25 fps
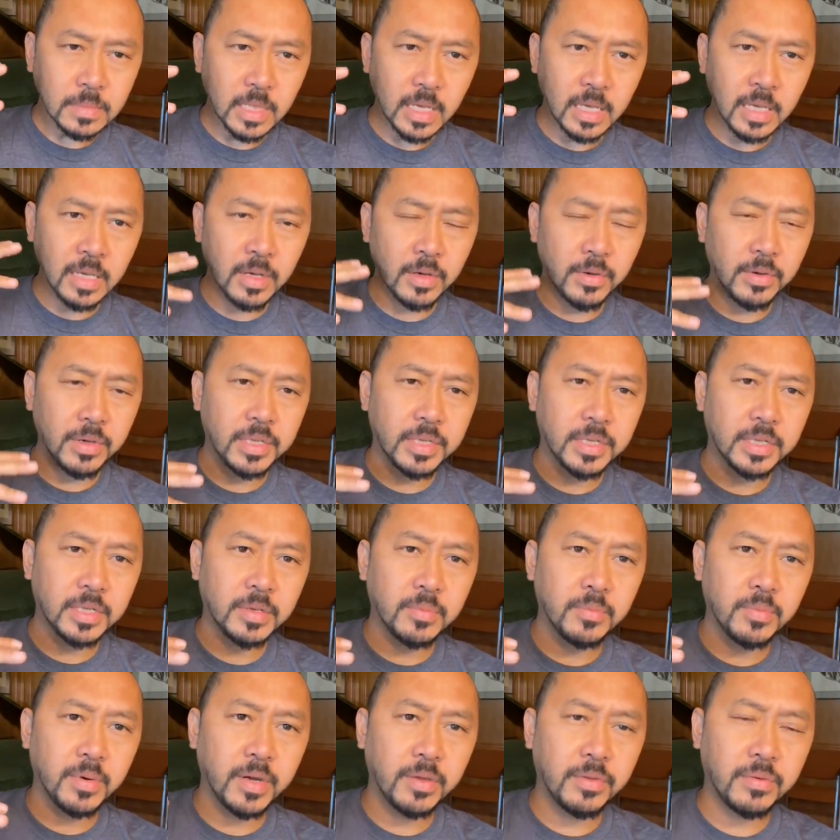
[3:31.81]
increases
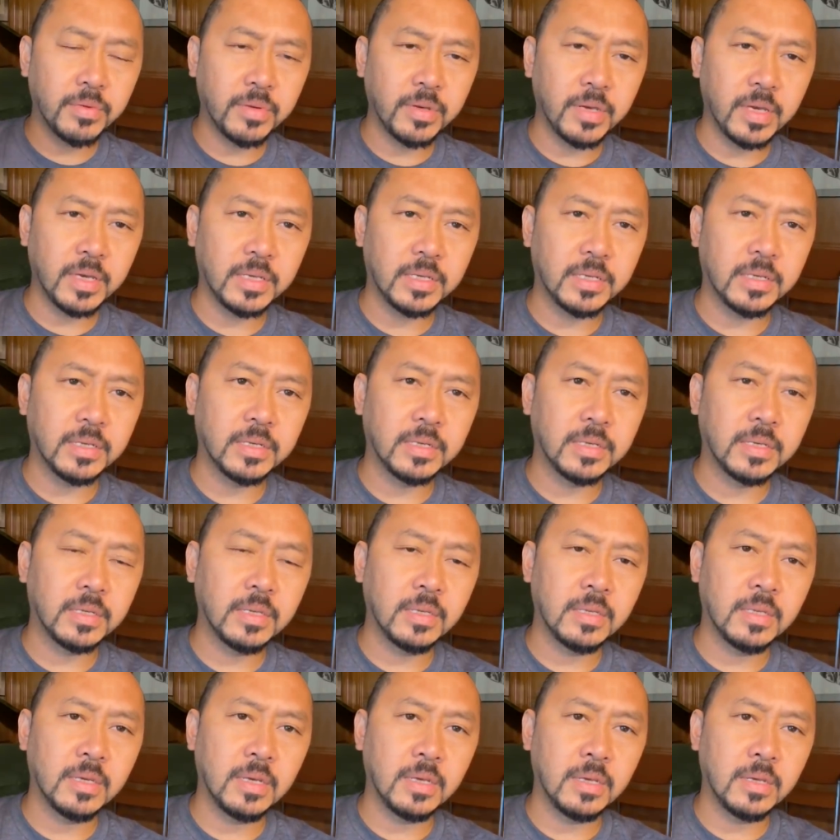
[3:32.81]
in breakthrough cases,
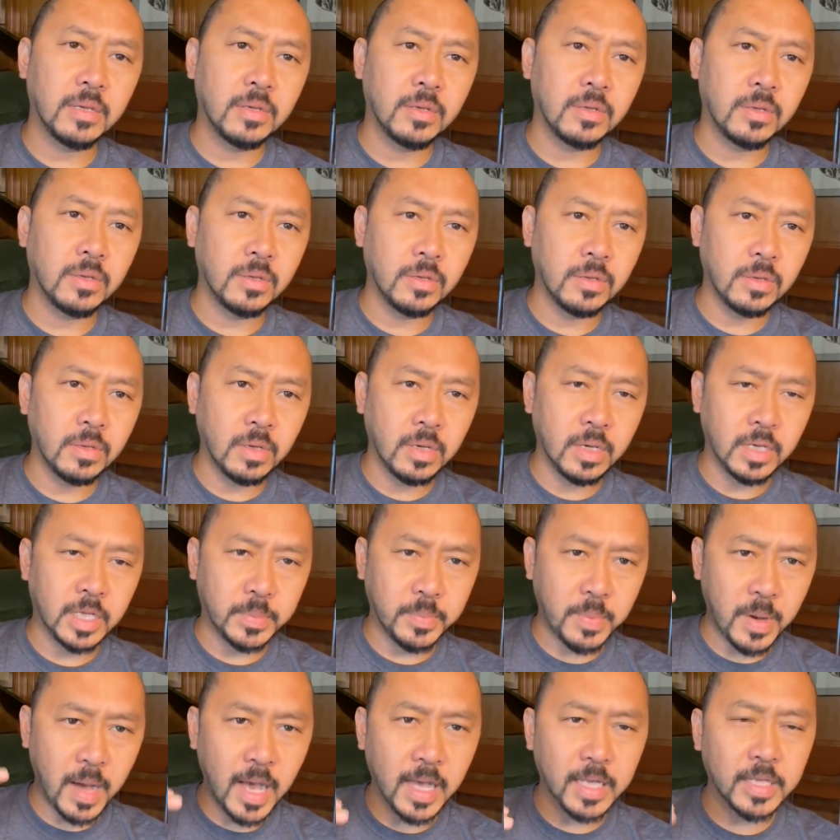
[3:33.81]
then it's
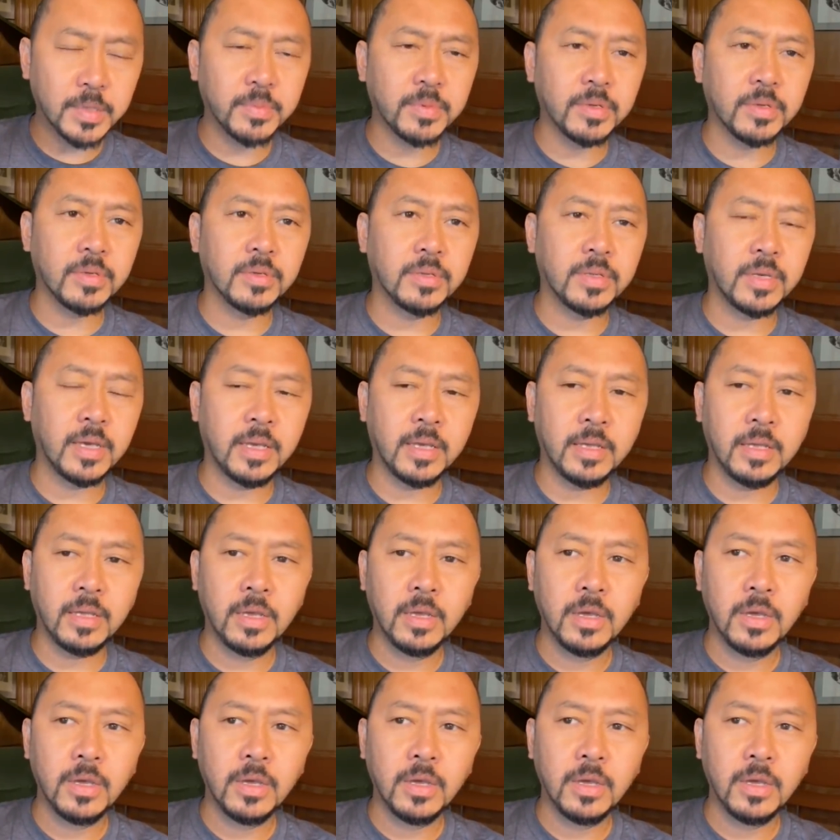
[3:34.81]
possible that